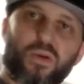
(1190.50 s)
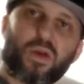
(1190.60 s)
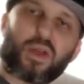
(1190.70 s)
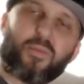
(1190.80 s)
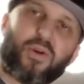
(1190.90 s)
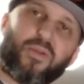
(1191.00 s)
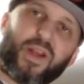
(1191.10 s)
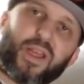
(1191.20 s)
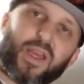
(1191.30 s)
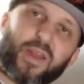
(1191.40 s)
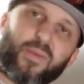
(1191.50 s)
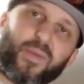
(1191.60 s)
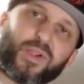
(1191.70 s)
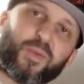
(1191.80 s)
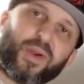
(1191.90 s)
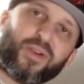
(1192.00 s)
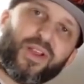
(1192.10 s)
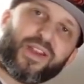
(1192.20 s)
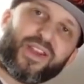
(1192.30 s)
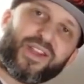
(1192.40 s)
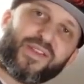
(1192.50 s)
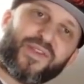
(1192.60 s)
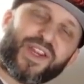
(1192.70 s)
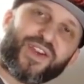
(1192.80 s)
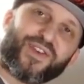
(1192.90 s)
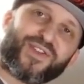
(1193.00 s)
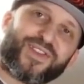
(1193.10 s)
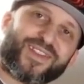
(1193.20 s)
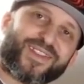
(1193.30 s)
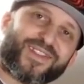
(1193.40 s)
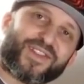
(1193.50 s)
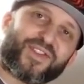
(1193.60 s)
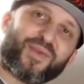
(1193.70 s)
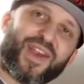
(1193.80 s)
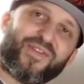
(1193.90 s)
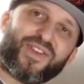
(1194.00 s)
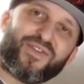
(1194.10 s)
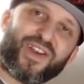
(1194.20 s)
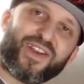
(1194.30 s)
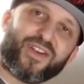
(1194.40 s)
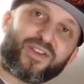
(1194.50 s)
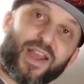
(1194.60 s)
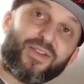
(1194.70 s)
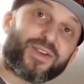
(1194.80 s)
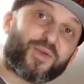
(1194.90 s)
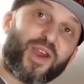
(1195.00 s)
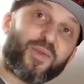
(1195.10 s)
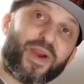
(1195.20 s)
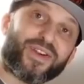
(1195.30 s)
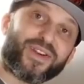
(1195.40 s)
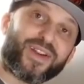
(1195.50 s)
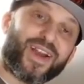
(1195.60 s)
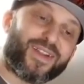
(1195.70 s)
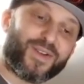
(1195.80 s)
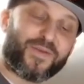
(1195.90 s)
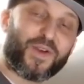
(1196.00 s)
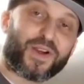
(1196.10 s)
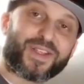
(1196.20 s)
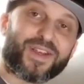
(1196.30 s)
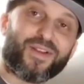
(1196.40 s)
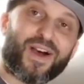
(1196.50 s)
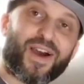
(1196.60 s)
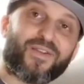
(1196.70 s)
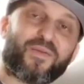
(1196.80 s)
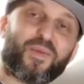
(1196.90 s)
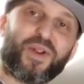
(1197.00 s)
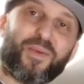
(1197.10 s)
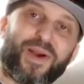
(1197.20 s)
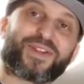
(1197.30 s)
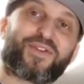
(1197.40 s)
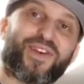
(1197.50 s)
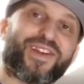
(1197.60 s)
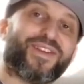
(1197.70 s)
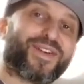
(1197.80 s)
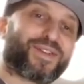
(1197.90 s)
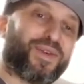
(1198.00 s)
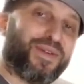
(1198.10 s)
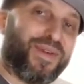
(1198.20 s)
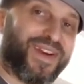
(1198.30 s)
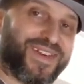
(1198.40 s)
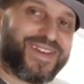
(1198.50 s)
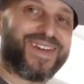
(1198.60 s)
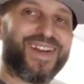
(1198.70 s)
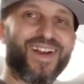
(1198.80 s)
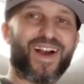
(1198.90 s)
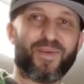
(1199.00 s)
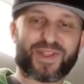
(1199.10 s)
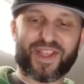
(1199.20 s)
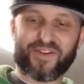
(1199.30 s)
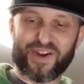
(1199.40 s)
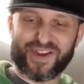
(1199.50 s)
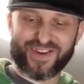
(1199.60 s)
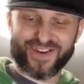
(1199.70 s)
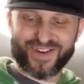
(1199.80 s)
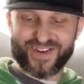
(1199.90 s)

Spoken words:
Look, I'm already getting much better lighting in the video. just from having it right here. That looks way better. I don't know if y'all can tell live, but on my screen it looks way better. I'm gonna stay right here.